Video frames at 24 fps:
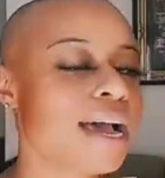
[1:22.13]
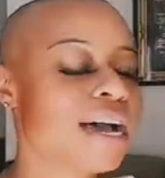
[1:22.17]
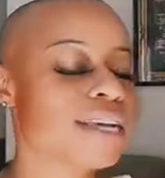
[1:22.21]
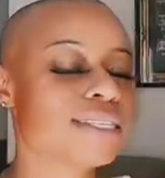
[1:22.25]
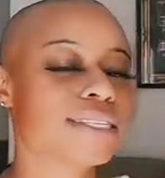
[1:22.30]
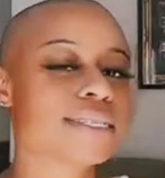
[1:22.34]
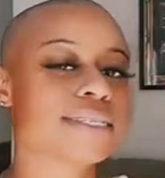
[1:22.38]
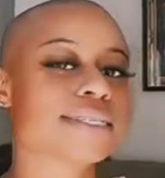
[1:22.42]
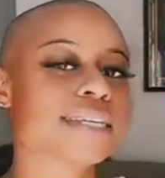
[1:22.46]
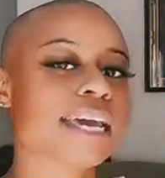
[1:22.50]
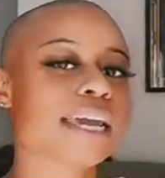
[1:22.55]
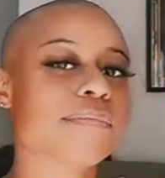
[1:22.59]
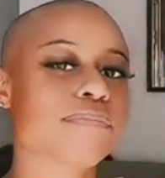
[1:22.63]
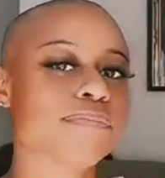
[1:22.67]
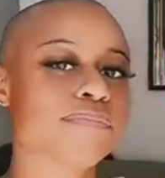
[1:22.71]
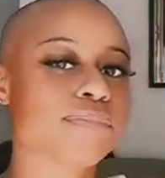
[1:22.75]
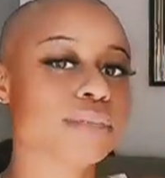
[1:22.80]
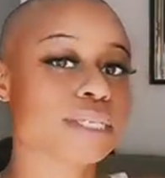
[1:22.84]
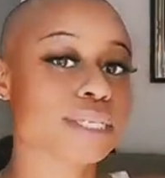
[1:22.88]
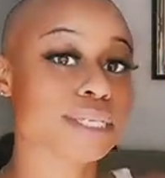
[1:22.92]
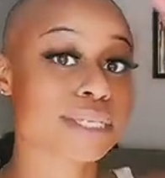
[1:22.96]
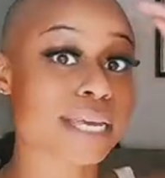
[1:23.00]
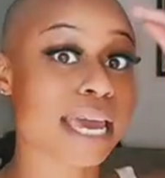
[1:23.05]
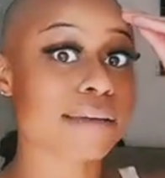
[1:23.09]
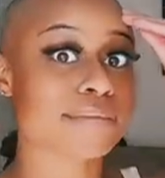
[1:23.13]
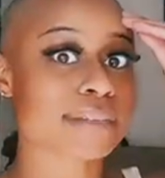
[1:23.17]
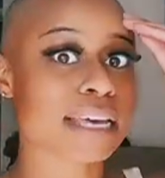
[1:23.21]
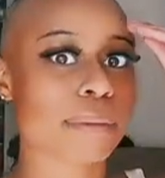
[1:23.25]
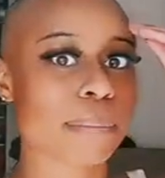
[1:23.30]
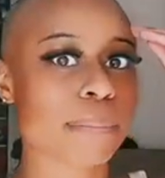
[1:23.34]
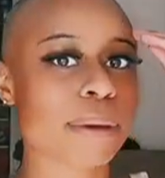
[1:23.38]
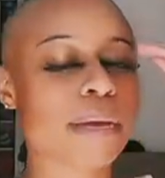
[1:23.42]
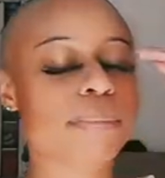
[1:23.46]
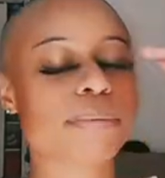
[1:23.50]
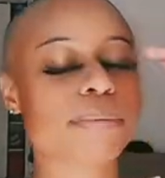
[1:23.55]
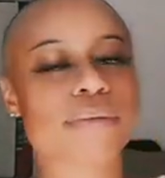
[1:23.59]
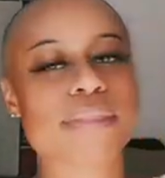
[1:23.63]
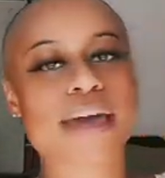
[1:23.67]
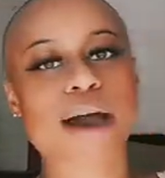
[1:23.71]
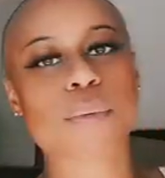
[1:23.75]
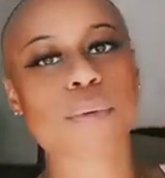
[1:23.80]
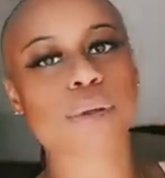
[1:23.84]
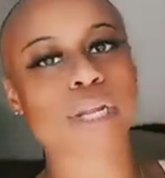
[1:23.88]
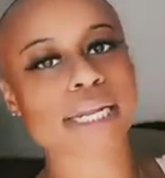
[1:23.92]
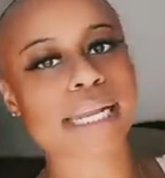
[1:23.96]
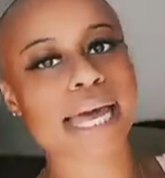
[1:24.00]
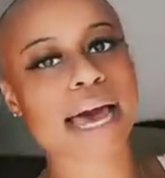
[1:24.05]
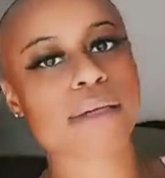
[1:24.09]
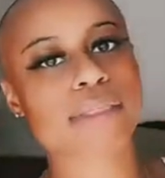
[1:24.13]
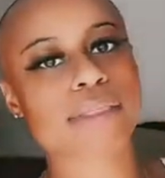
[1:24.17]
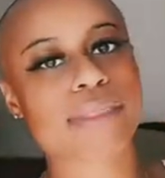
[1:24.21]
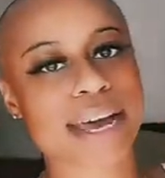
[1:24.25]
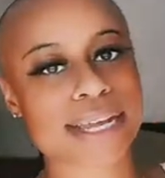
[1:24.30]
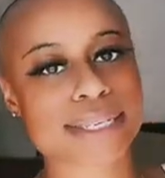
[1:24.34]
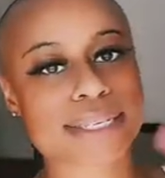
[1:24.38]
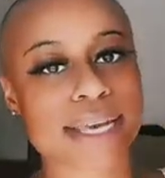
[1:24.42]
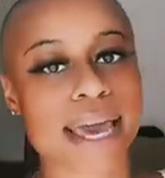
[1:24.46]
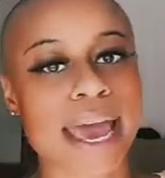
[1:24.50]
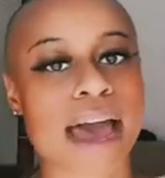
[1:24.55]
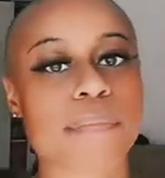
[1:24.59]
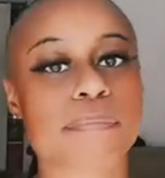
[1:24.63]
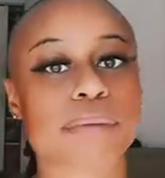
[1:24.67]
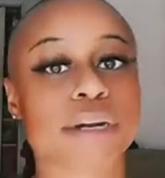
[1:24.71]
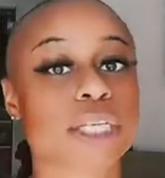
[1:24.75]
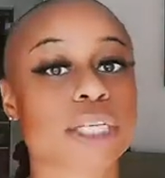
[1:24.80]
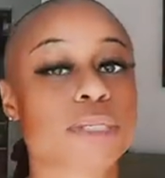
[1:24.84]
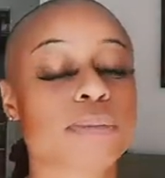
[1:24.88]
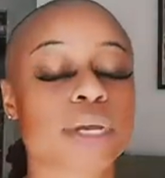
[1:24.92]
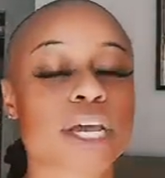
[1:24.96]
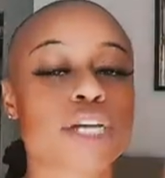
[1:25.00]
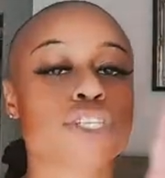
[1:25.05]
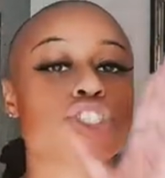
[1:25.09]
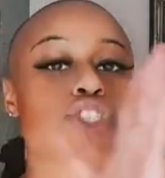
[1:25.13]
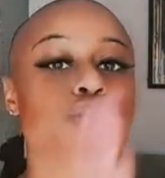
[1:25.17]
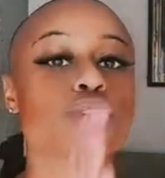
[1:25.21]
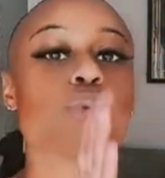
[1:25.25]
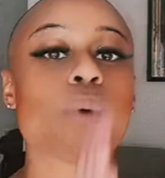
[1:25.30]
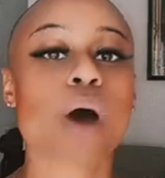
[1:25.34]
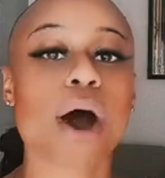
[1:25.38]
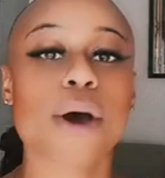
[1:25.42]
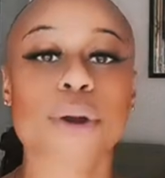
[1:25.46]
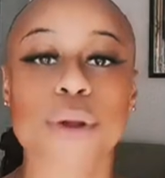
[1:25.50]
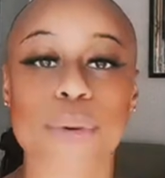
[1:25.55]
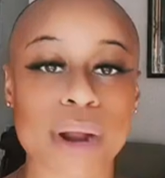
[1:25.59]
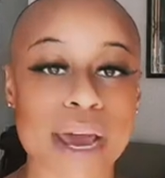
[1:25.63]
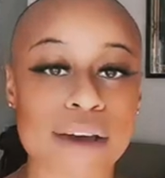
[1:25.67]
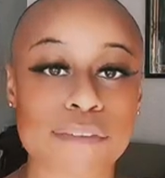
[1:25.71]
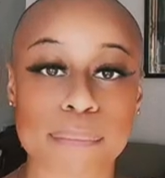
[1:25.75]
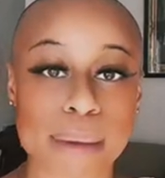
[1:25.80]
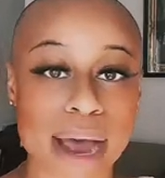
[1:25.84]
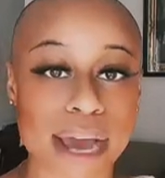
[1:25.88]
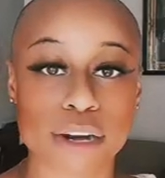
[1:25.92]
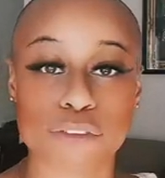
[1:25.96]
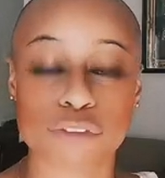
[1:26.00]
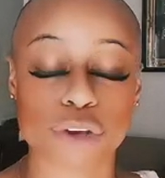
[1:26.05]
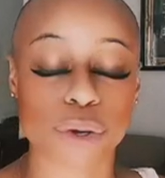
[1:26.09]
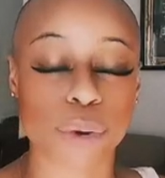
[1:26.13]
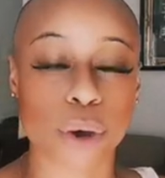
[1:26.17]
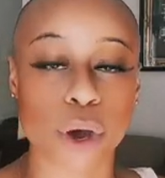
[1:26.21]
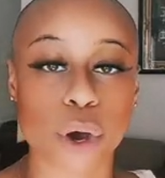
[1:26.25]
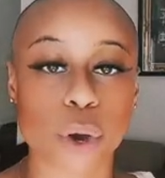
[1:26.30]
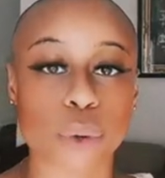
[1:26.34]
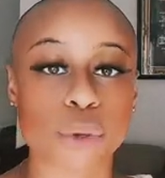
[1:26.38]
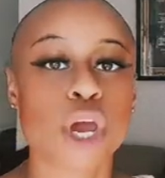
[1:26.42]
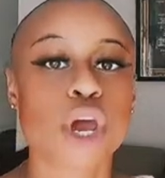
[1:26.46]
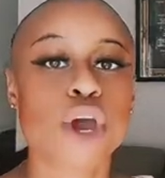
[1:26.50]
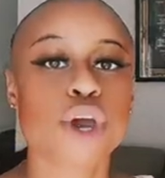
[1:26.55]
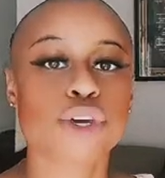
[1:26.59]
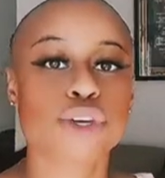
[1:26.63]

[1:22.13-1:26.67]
It's the same same type of people that will allow that to happen. It's because you all don't have a mind of your own.